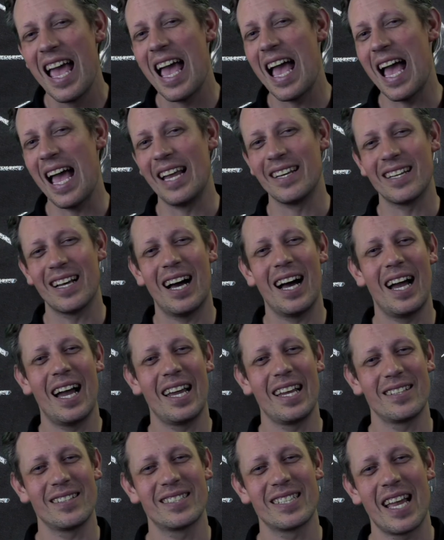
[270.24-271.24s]
and
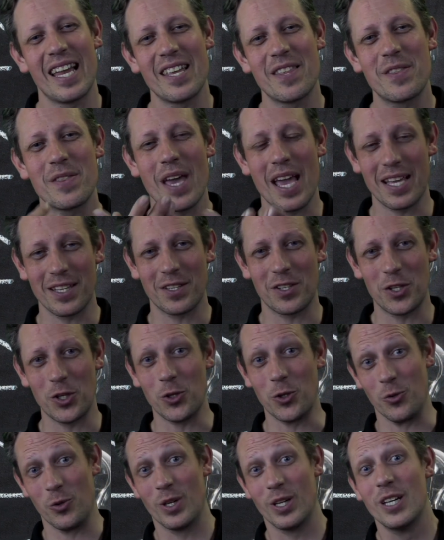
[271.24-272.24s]
I say thank
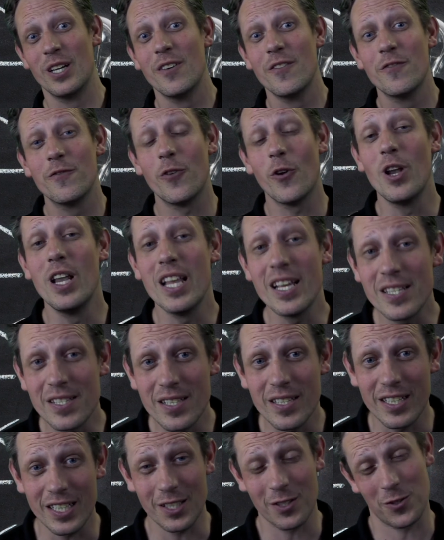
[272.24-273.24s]
you for
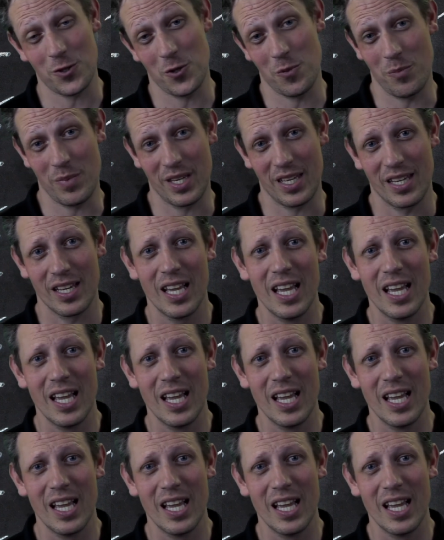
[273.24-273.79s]
listening to me.